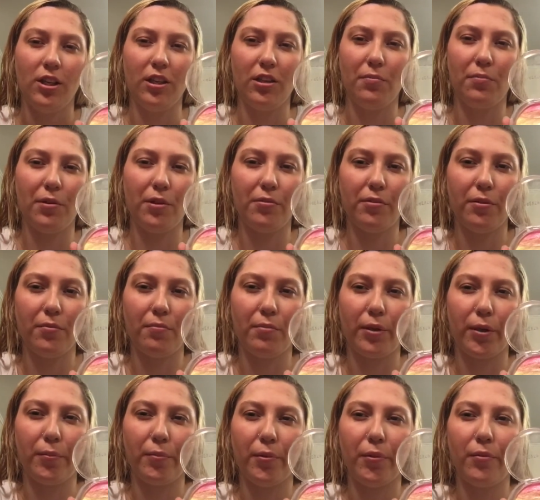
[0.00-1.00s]
The blue and
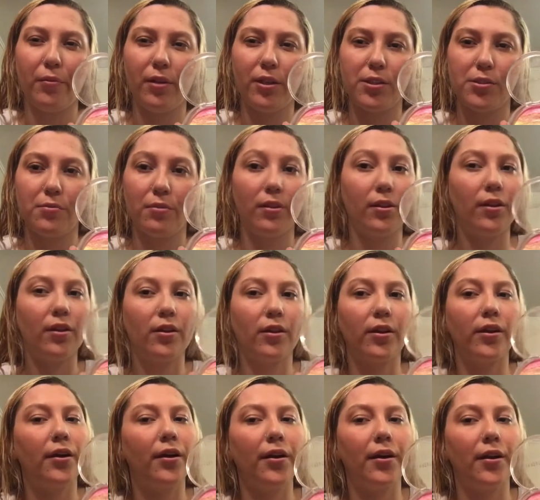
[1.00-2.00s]
purple ones would look
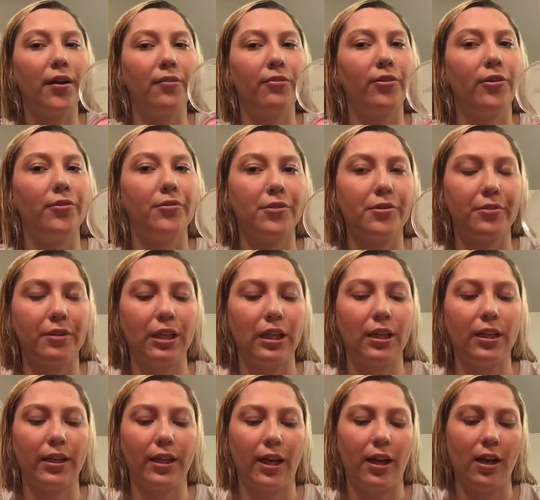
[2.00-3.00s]
good if you were doing
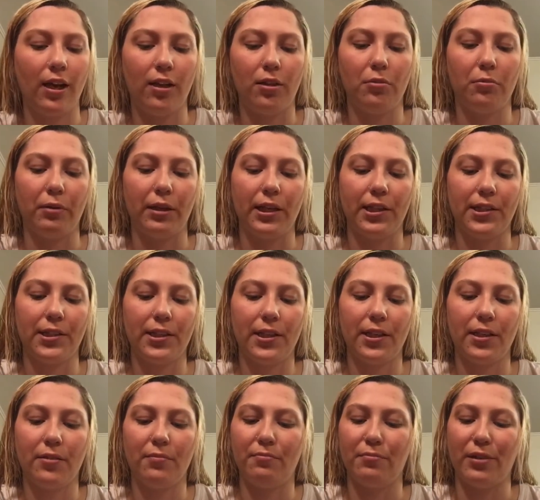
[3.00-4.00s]
like a Halloween
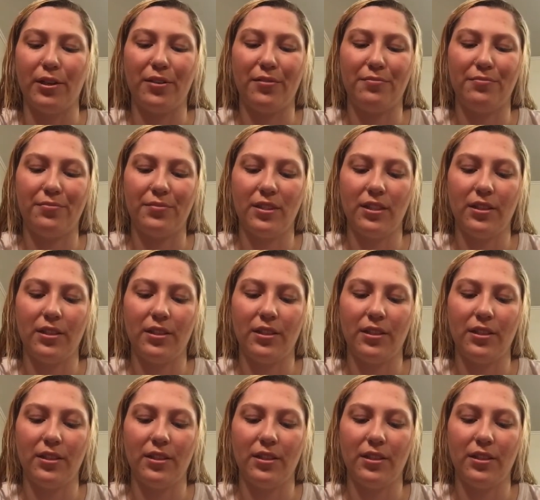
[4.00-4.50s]
thing, but